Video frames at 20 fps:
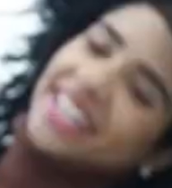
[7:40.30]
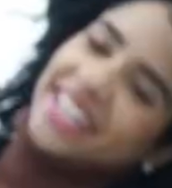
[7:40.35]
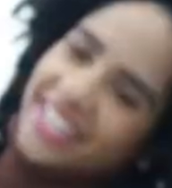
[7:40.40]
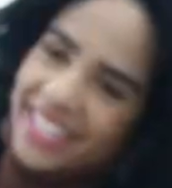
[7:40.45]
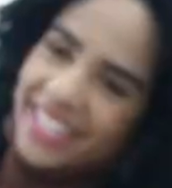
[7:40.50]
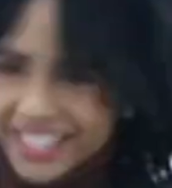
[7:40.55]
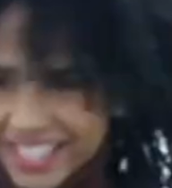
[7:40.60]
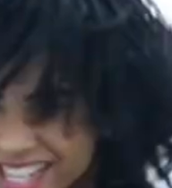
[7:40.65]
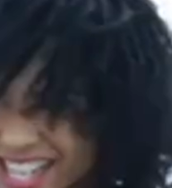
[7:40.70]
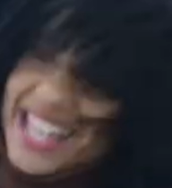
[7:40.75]

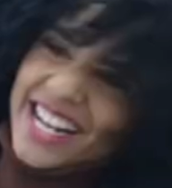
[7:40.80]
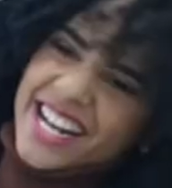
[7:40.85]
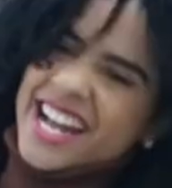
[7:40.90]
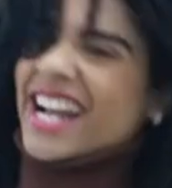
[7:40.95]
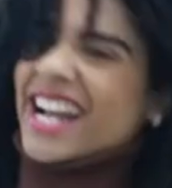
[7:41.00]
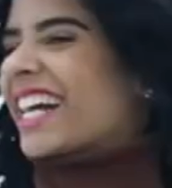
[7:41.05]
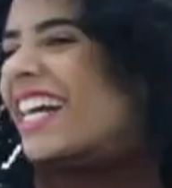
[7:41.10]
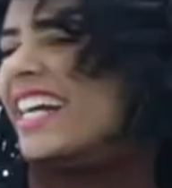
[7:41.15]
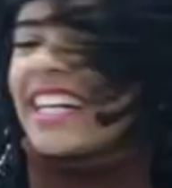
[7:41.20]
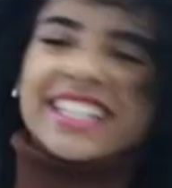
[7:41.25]
wear
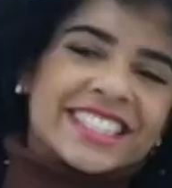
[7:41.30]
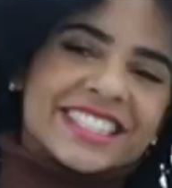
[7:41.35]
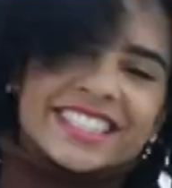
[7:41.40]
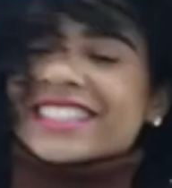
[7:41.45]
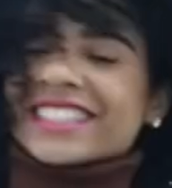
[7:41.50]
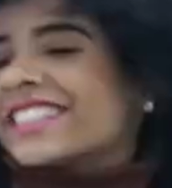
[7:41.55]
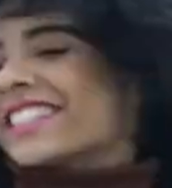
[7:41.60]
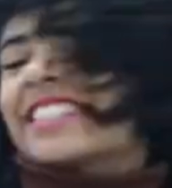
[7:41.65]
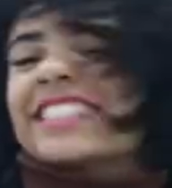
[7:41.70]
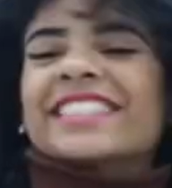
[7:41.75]
wigs that
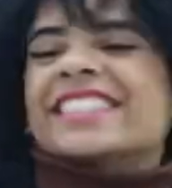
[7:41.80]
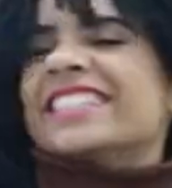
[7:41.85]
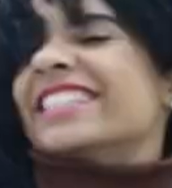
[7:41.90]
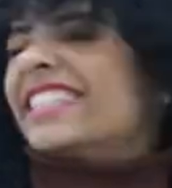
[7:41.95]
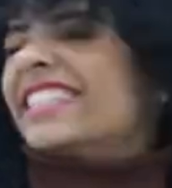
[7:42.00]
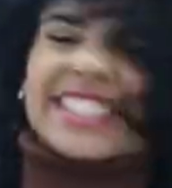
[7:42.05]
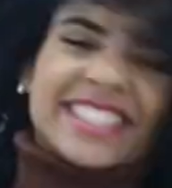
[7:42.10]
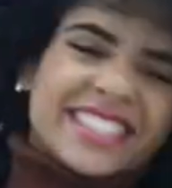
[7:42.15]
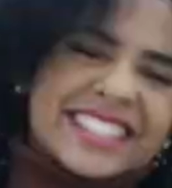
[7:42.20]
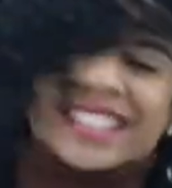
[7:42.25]
will not
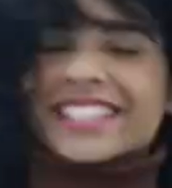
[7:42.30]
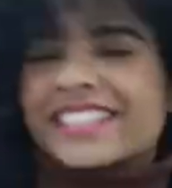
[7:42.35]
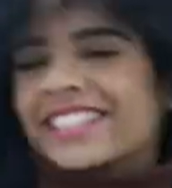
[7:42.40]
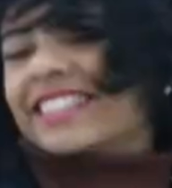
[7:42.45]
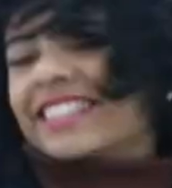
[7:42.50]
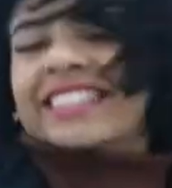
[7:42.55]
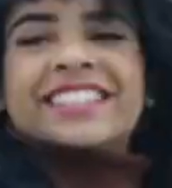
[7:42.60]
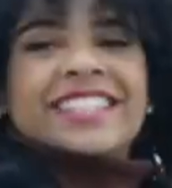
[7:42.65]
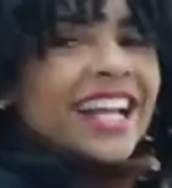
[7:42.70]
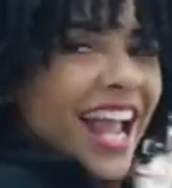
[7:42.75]
affect your
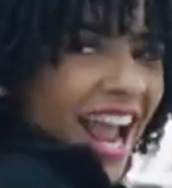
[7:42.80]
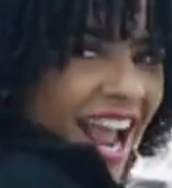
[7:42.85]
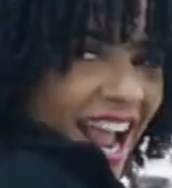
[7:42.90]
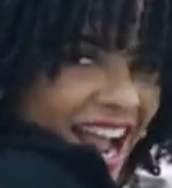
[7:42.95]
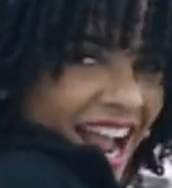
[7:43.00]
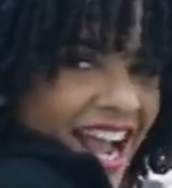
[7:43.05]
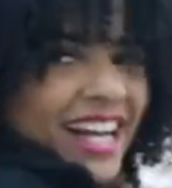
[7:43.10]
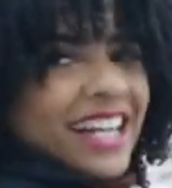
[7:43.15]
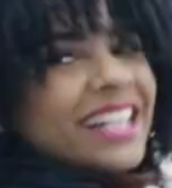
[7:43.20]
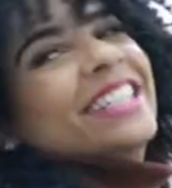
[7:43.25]
hair or
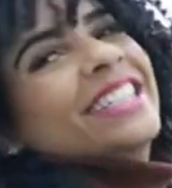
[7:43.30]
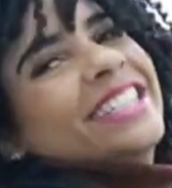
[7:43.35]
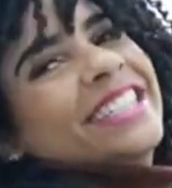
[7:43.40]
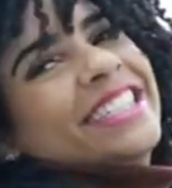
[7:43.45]
scalp.